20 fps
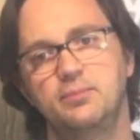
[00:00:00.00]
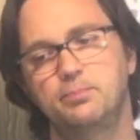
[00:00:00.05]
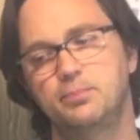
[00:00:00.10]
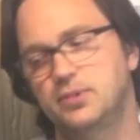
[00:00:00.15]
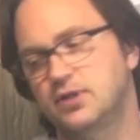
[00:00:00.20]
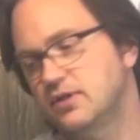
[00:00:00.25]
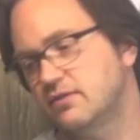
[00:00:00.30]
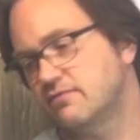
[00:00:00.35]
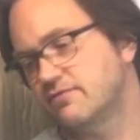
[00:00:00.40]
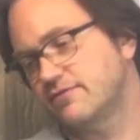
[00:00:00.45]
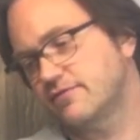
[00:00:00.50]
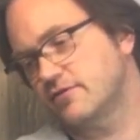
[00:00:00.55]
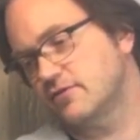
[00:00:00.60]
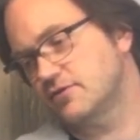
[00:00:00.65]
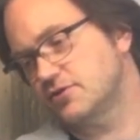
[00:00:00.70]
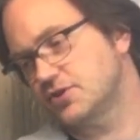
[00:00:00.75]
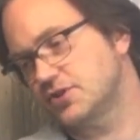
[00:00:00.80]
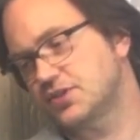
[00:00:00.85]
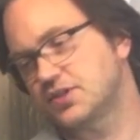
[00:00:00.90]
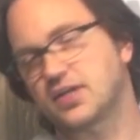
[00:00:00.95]
but for
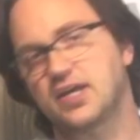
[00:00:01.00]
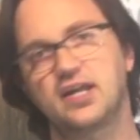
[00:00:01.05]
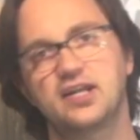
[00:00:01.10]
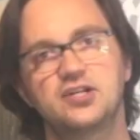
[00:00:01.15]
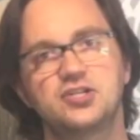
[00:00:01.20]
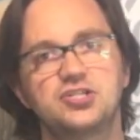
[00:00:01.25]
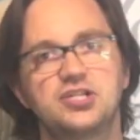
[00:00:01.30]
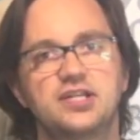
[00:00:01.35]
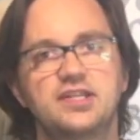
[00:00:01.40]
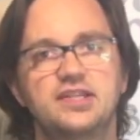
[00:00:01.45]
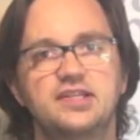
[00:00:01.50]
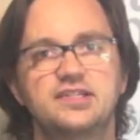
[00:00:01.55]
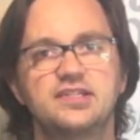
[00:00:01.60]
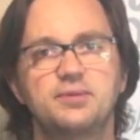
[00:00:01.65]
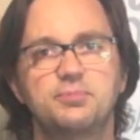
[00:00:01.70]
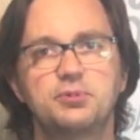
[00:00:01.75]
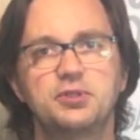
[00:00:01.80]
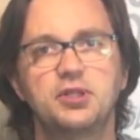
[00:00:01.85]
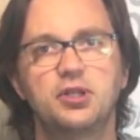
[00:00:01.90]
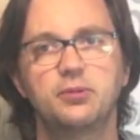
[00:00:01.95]
just to kind of shake things
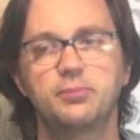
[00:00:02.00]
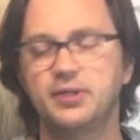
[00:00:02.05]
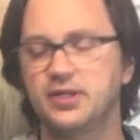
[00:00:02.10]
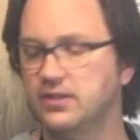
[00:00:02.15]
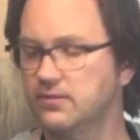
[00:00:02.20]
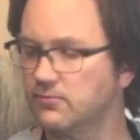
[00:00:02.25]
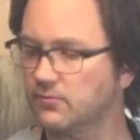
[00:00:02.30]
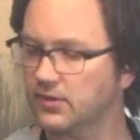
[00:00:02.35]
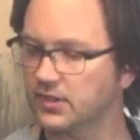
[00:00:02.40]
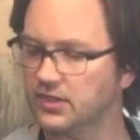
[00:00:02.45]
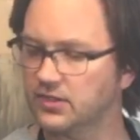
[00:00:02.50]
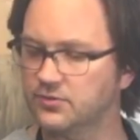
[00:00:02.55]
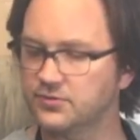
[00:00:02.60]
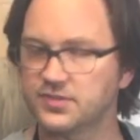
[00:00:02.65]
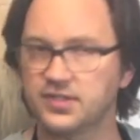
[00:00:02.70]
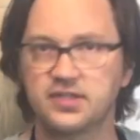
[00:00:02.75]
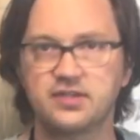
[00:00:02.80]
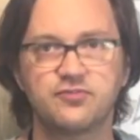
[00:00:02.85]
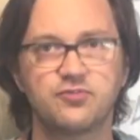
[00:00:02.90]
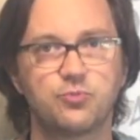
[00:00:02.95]
up a little bit, we're going to use
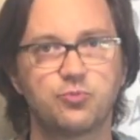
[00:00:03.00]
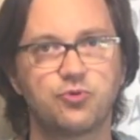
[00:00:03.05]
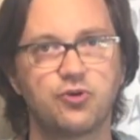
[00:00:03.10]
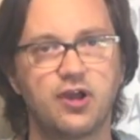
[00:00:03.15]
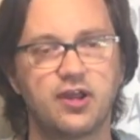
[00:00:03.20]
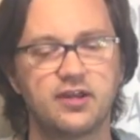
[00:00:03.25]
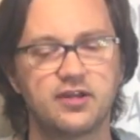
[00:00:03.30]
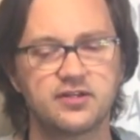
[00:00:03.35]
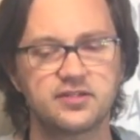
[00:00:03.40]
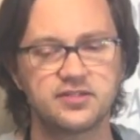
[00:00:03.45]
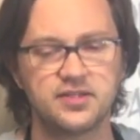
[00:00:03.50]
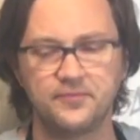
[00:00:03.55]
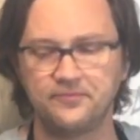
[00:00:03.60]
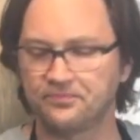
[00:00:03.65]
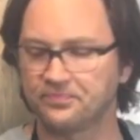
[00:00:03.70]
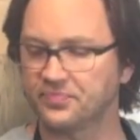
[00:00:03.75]
a different product.